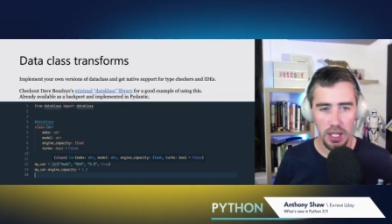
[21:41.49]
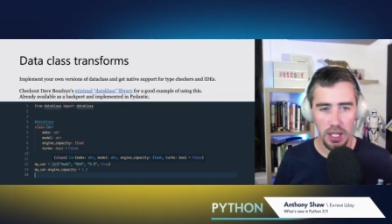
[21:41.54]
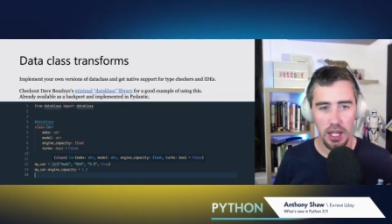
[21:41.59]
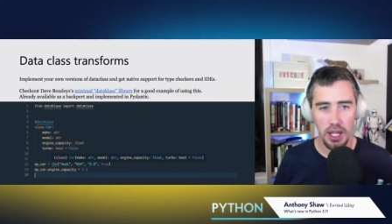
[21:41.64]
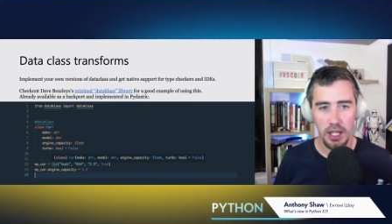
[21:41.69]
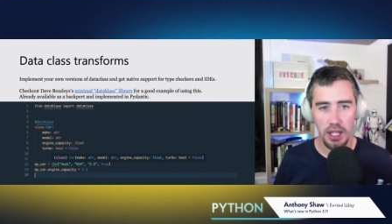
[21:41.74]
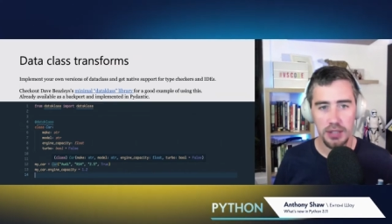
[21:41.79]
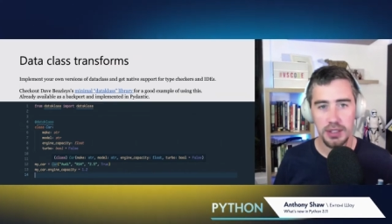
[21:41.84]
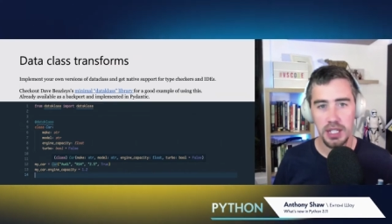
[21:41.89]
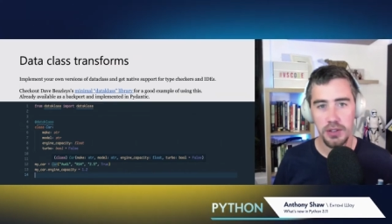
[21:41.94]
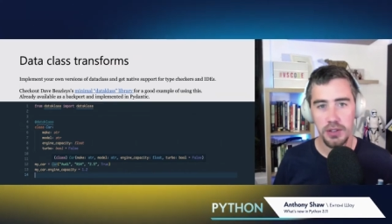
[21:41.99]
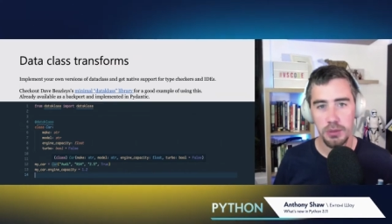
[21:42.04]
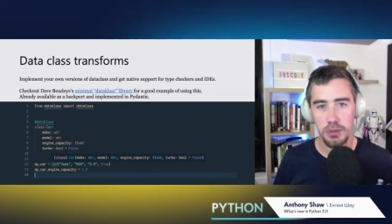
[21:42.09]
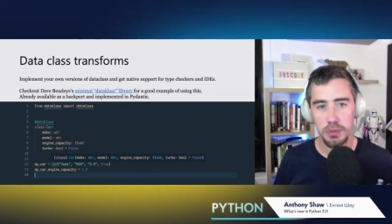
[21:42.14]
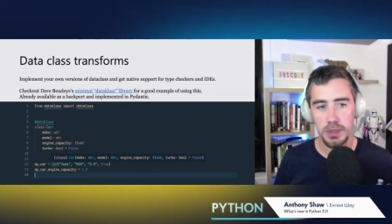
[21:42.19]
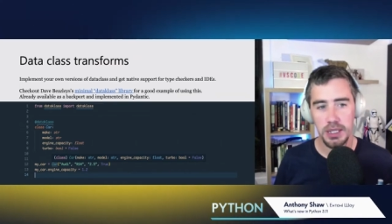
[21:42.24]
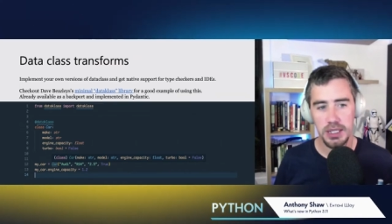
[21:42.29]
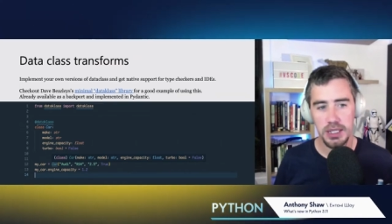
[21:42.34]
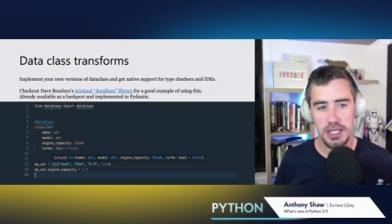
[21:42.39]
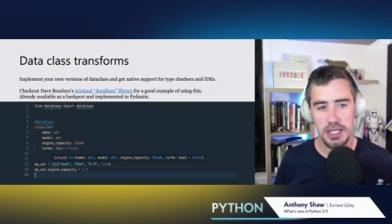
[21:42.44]
uh, David
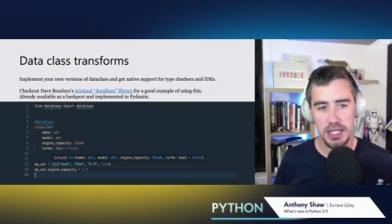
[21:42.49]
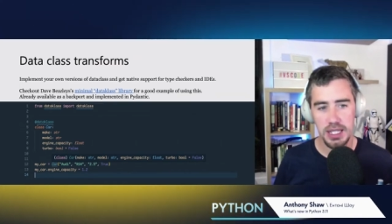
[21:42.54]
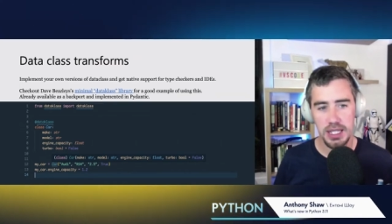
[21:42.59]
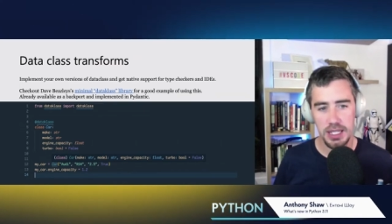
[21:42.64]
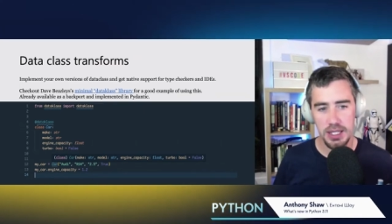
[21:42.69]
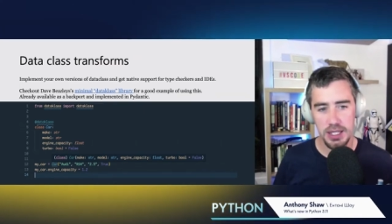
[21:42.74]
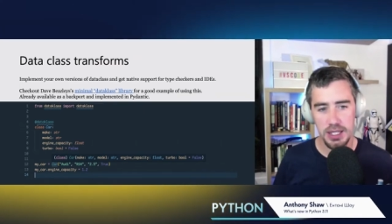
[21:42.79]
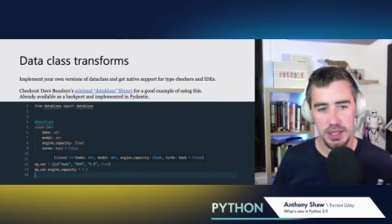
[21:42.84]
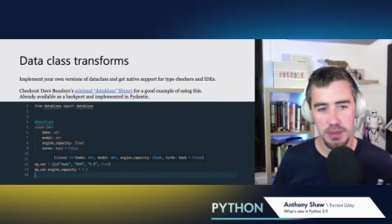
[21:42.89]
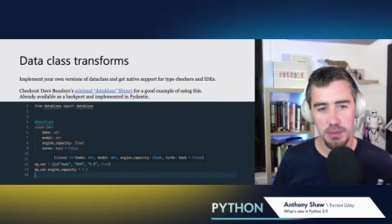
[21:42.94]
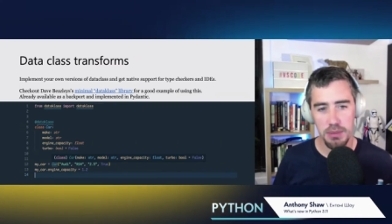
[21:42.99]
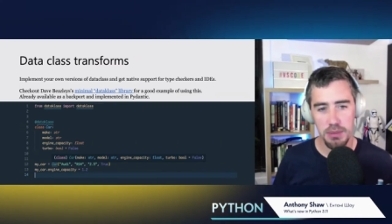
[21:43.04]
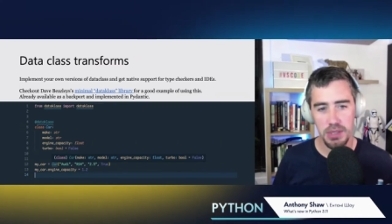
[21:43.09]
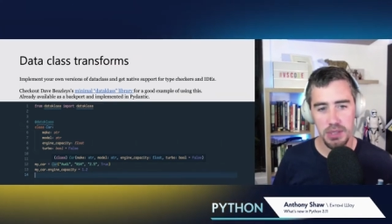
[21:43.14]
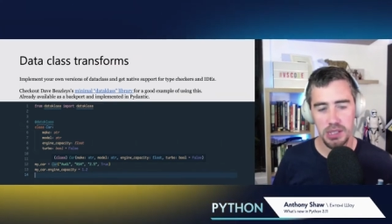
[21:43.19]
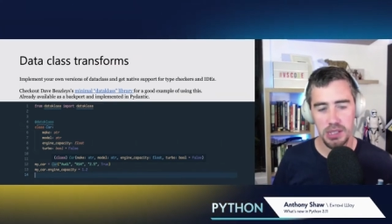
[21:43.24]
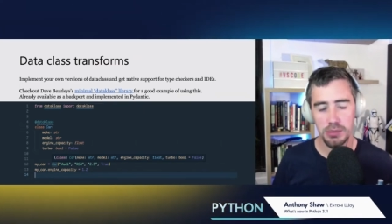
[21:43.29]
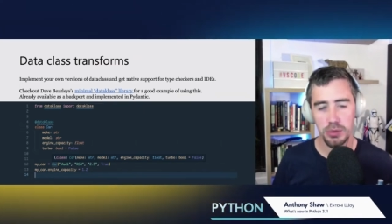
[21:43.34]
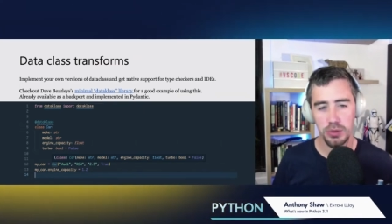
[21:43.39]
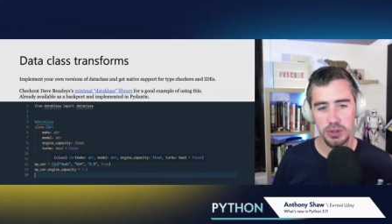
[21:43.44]
Beazley's
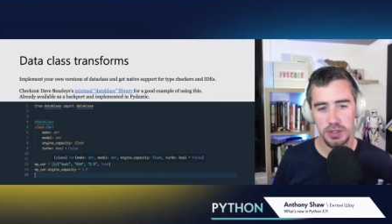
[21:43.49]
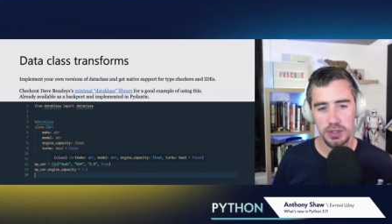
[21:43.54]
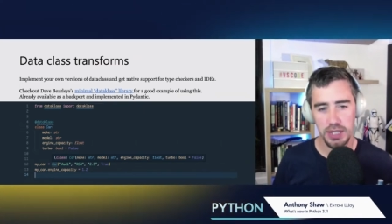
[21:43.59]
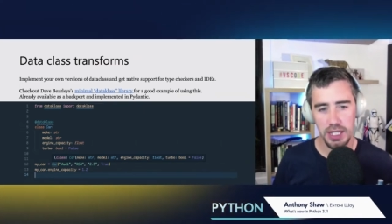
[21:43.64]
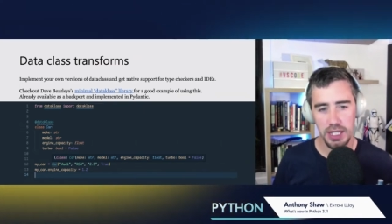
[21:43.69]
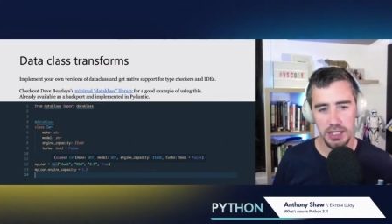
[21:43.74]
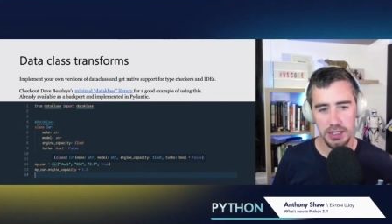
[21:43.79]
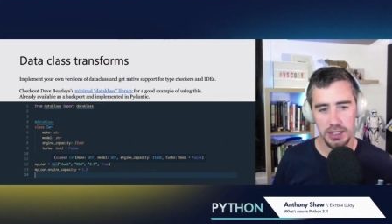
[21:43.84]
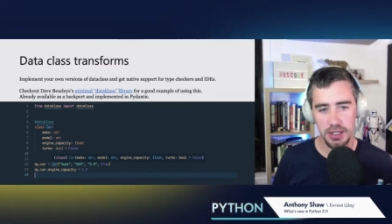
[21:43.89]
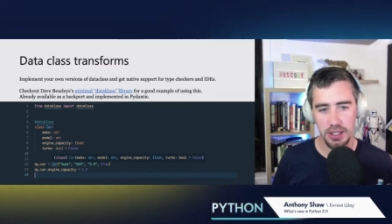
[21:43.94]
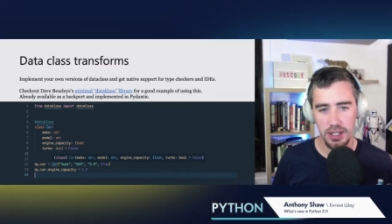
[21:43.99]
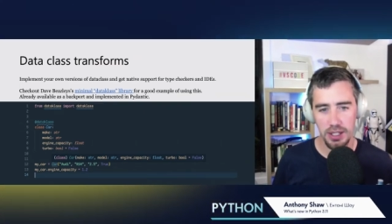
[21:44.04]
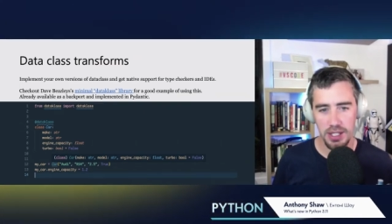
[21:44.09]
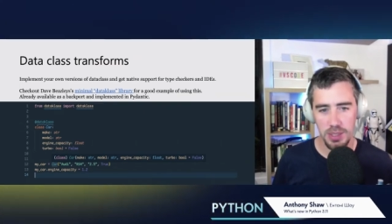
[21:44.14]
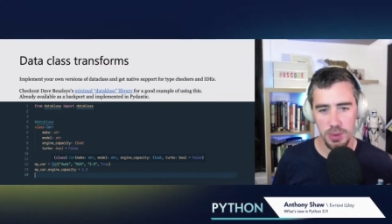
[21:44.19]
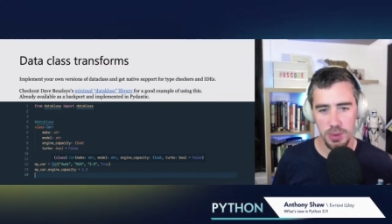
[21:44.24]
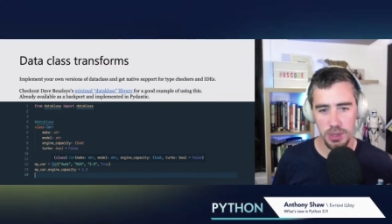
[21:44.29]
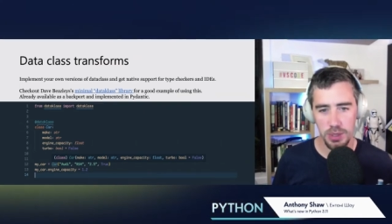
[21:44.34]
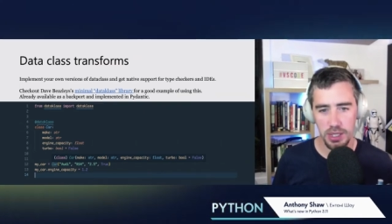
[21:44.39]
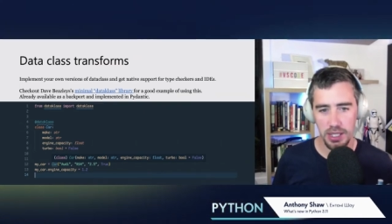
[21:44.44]
minimal data
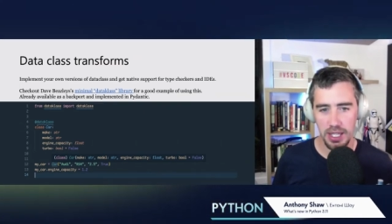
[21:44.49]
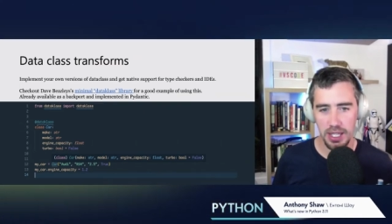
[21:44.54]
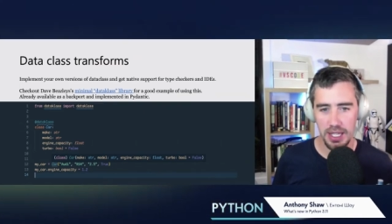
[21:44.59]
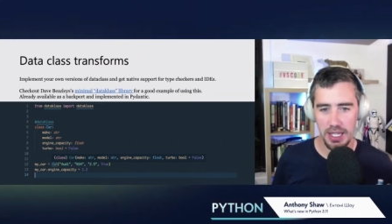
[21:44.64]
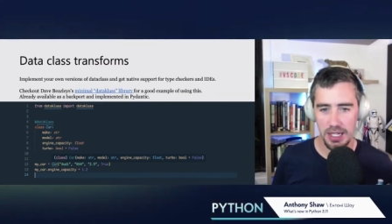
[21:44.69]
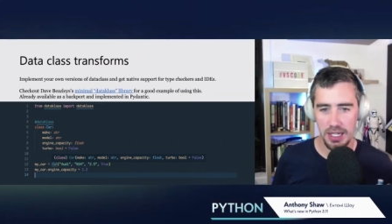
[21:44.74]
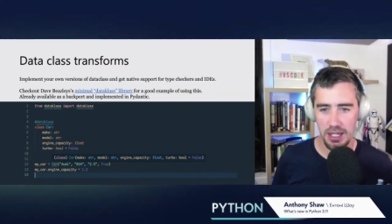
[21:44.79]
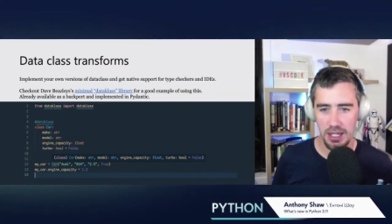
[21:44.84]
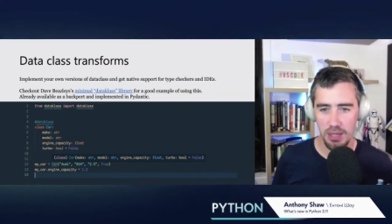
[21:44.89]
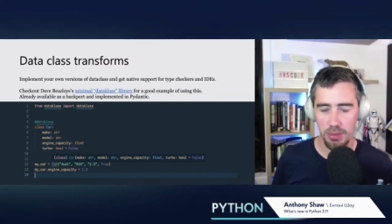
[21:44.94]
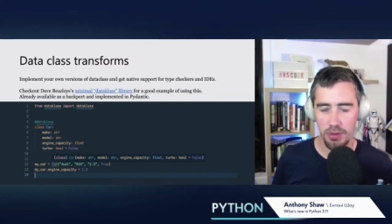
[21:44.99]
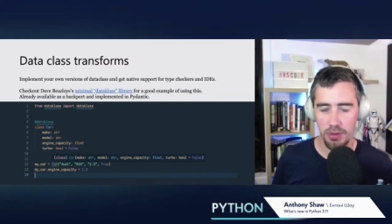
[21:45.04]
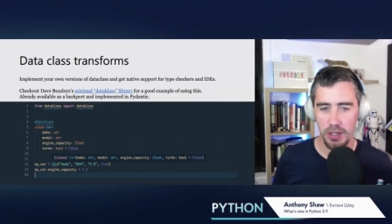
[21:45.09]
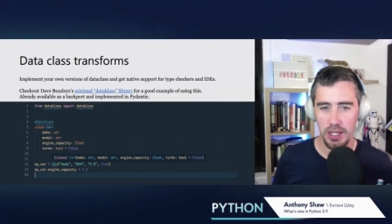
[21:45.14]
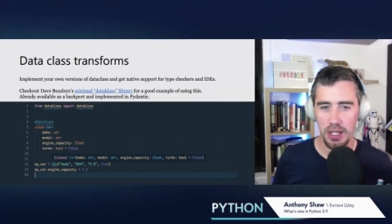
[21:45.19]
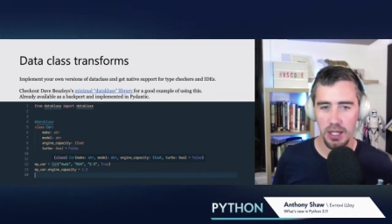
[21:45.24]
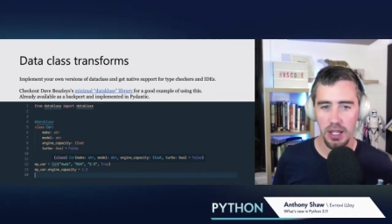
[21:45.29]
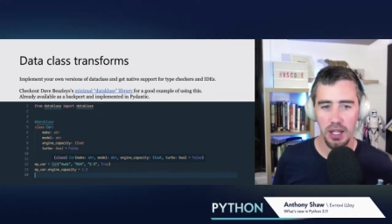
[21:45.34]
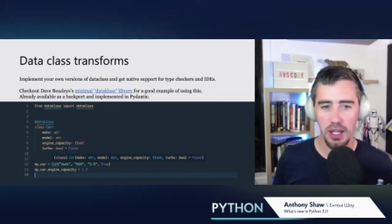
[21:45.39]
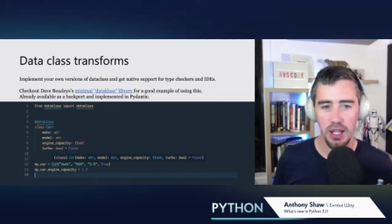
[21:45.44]
class with a K
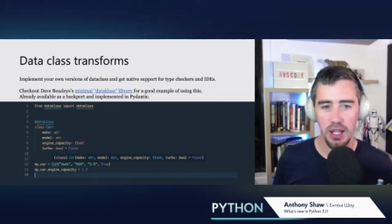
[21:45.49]
library.